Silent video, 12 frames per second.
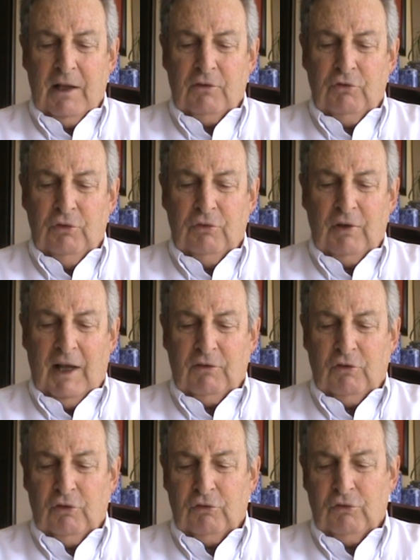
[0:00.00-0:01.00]
2
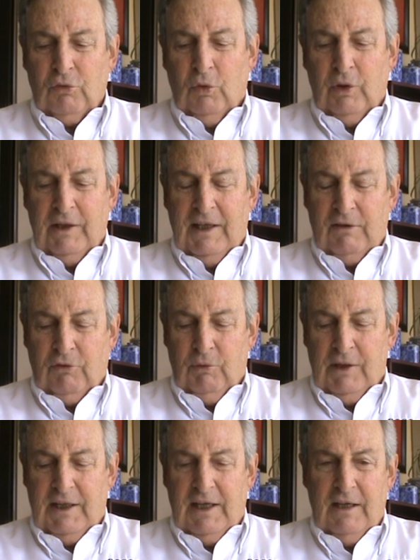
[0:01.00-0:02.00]
sides to the story gets
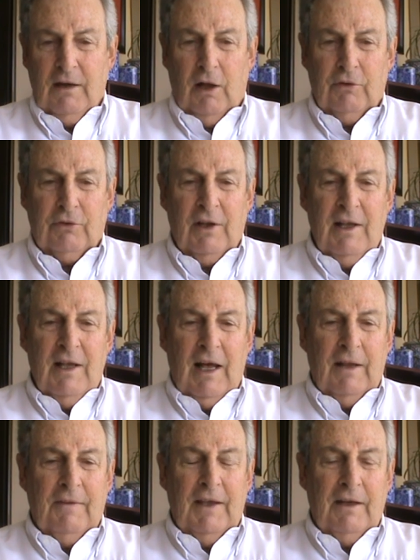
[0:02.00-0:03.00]
3 kilos,
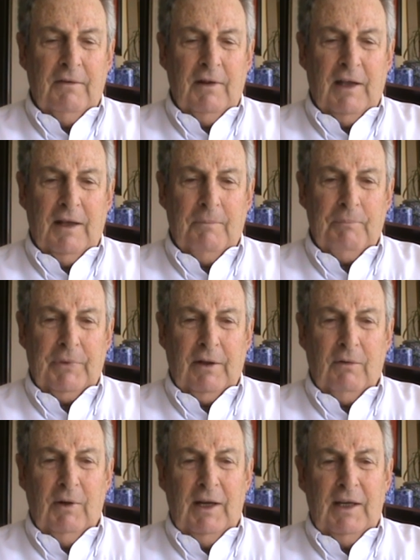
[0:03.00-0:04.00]
and then
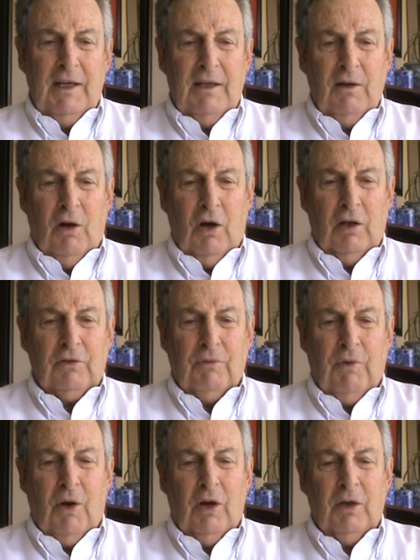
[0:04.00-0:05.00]
really Heart
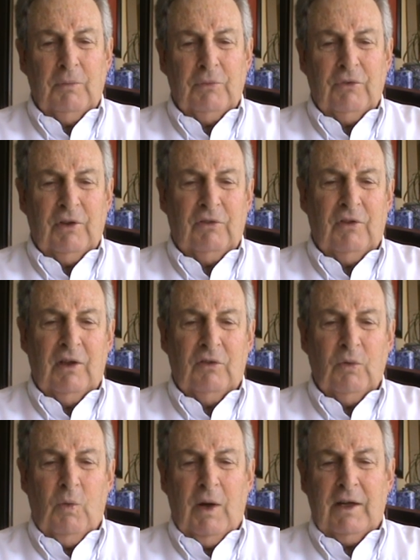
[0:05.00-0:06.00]
of Harlem 16
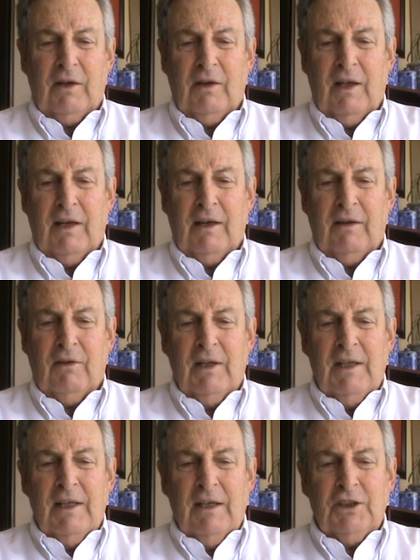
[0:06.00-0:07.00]
to 1, and
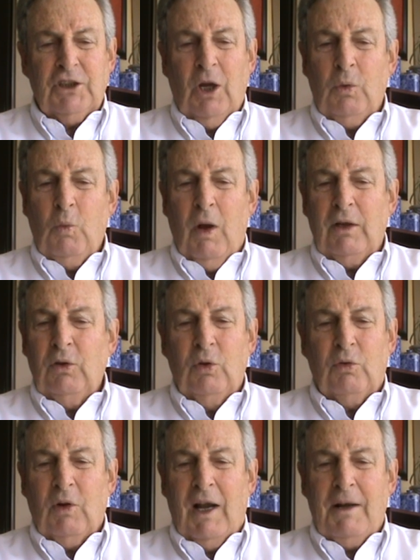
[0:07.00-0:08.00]
shown 1
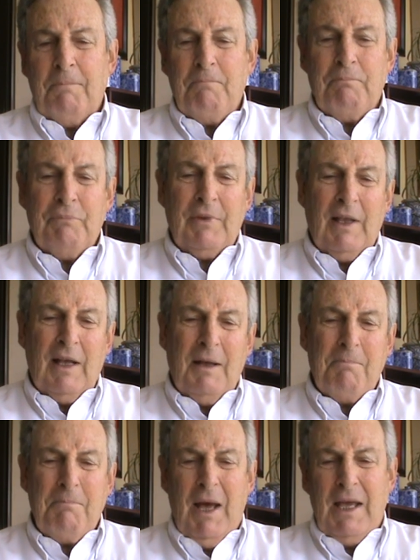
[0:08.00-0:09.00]
good run,
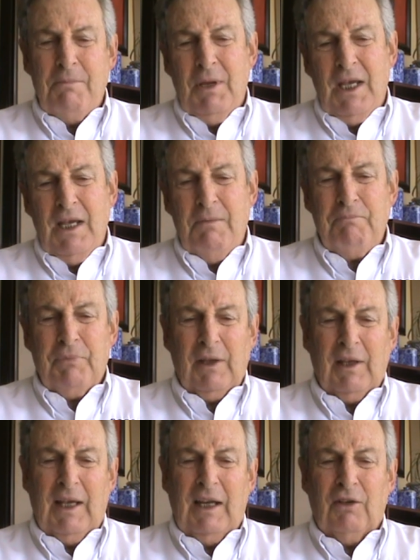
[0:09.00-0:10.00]
maybe
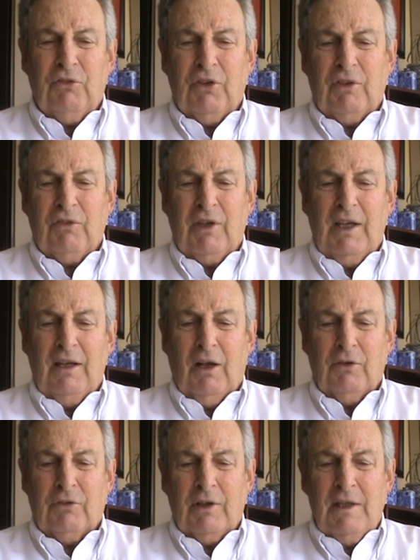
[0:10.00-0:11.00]
getting 6
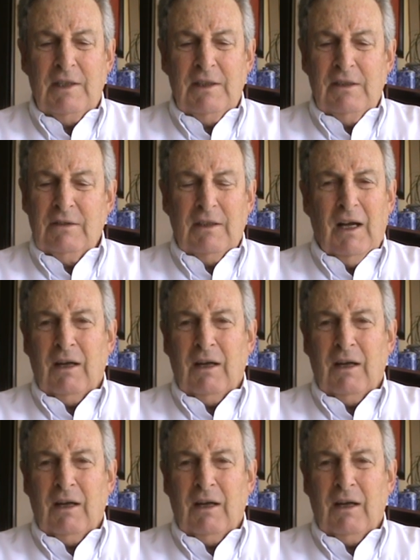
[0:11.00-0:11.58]
kilos. I